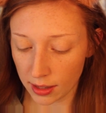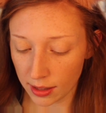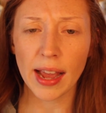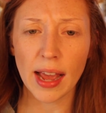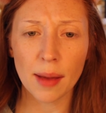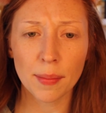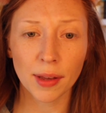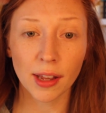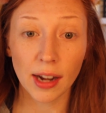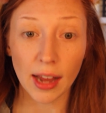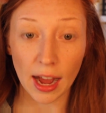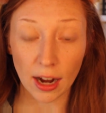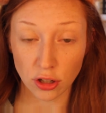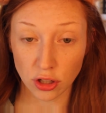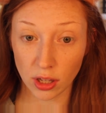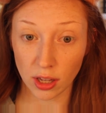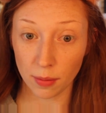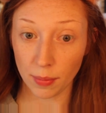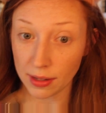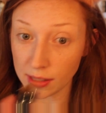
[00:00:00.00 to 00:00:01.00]
I am going to
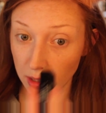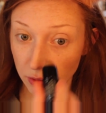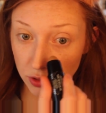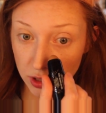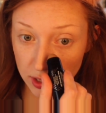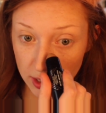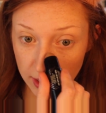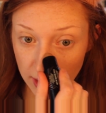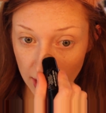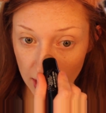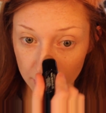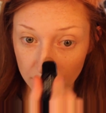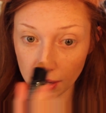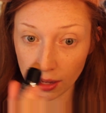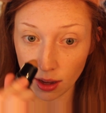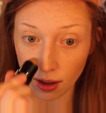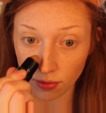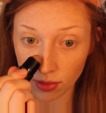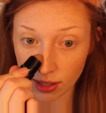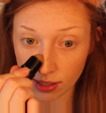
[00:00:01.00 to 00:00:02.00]
actually give myself just a tiny
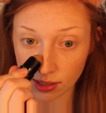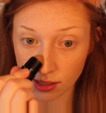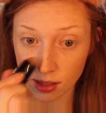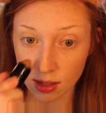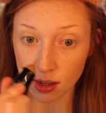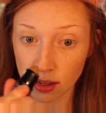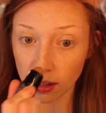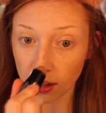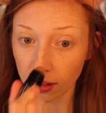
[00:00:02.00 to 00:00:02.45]
bit of this,